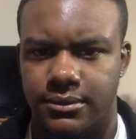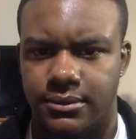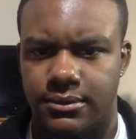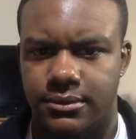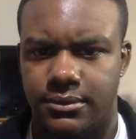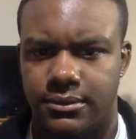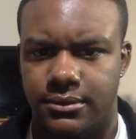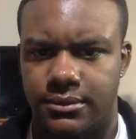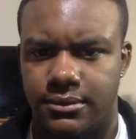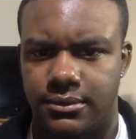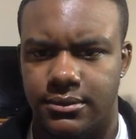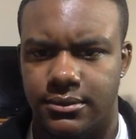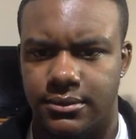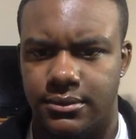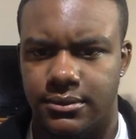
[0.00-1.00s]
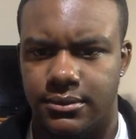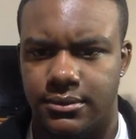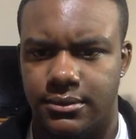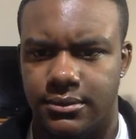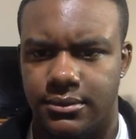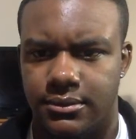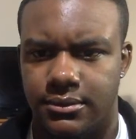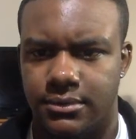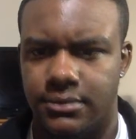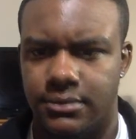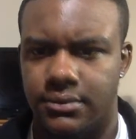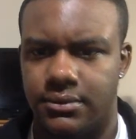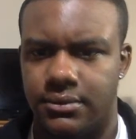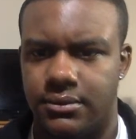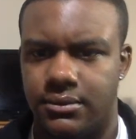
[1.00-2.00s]
Peterson. Oh, he's got
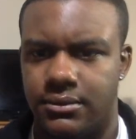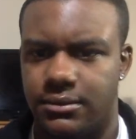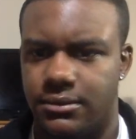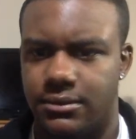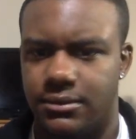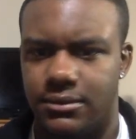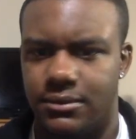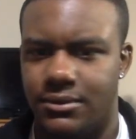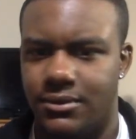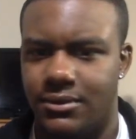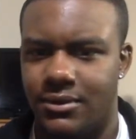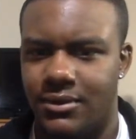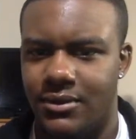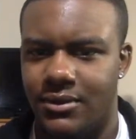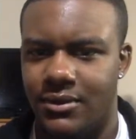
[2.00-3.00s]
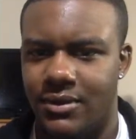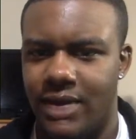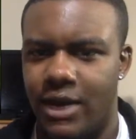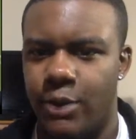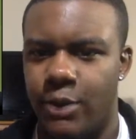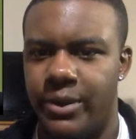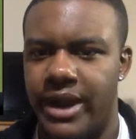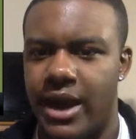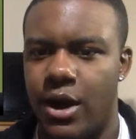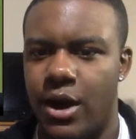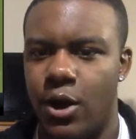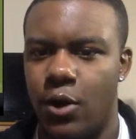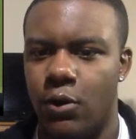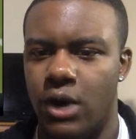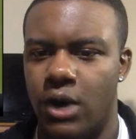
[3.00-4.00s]
mm. They opened that
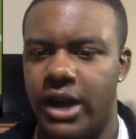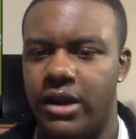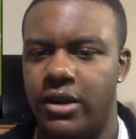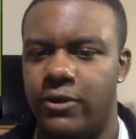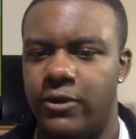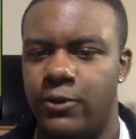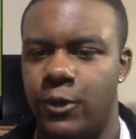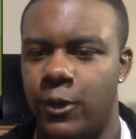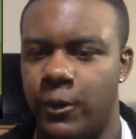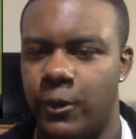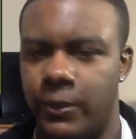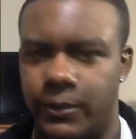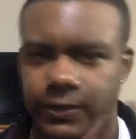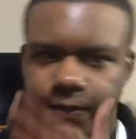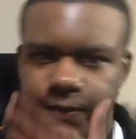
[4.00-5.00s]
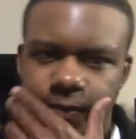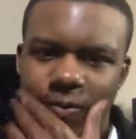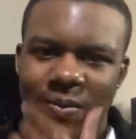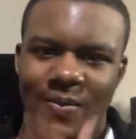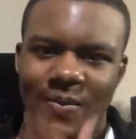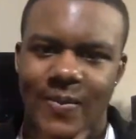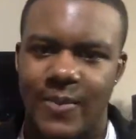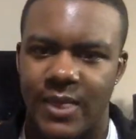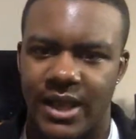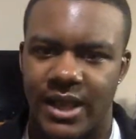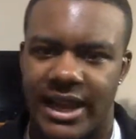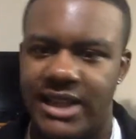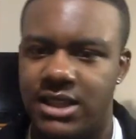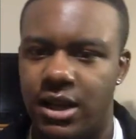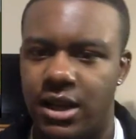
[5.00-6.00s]
hole right up for him.
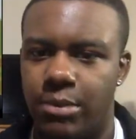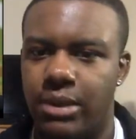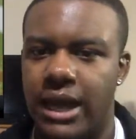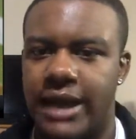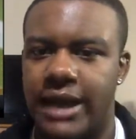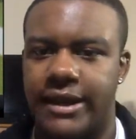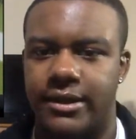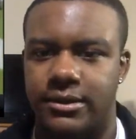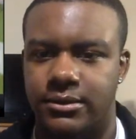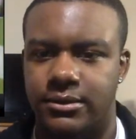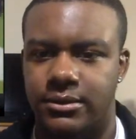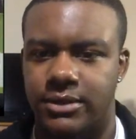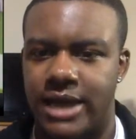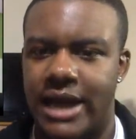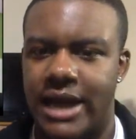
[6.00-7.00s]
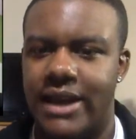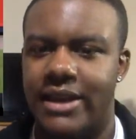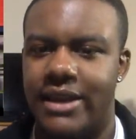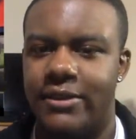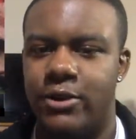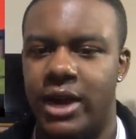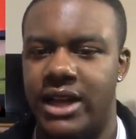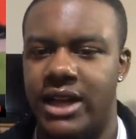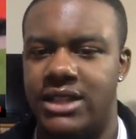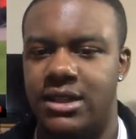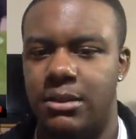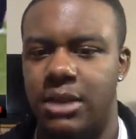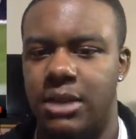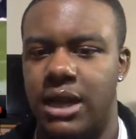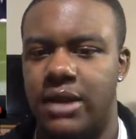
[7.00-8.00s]
That's good blocking. Got to give credit to
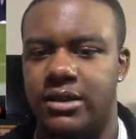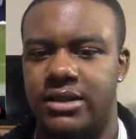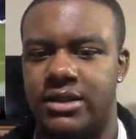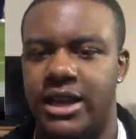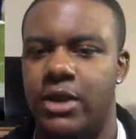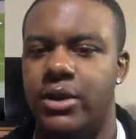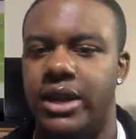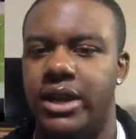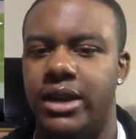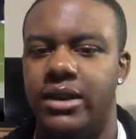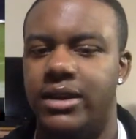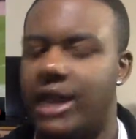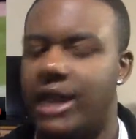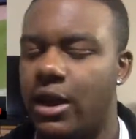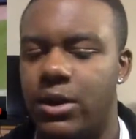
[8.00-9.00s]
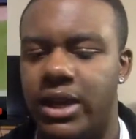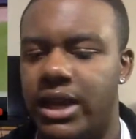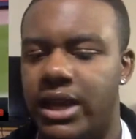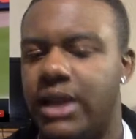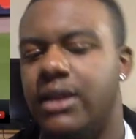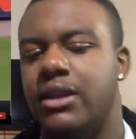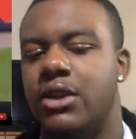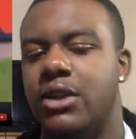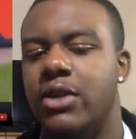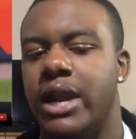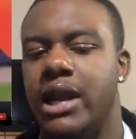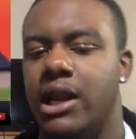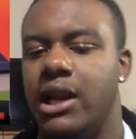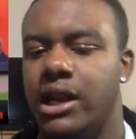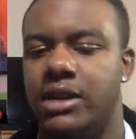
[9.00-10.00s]
the blockers. They don't get it. They don't get the
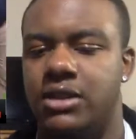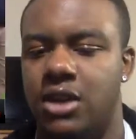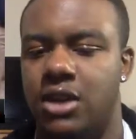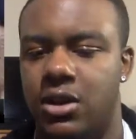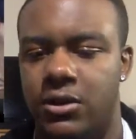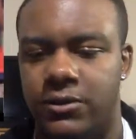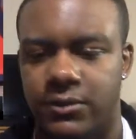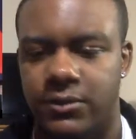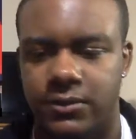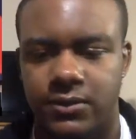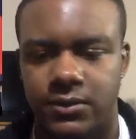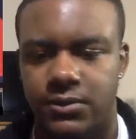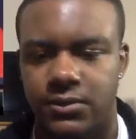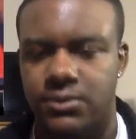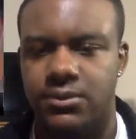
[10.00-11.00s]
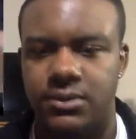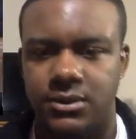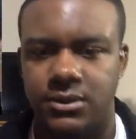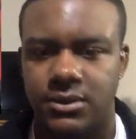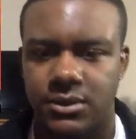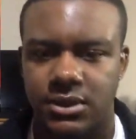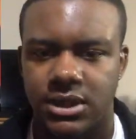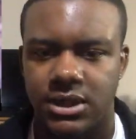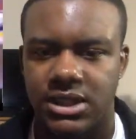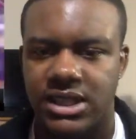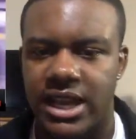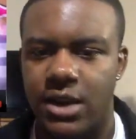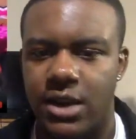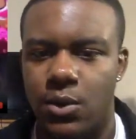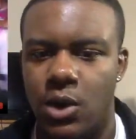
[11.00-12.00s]
credit they deserve, because
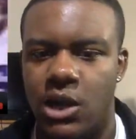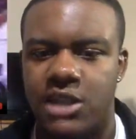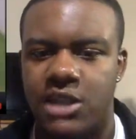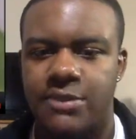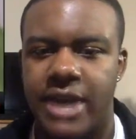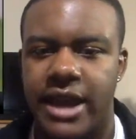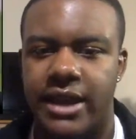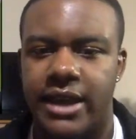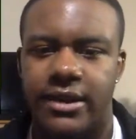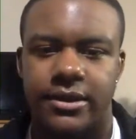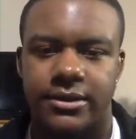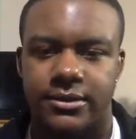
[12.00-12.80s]
they the ones banging.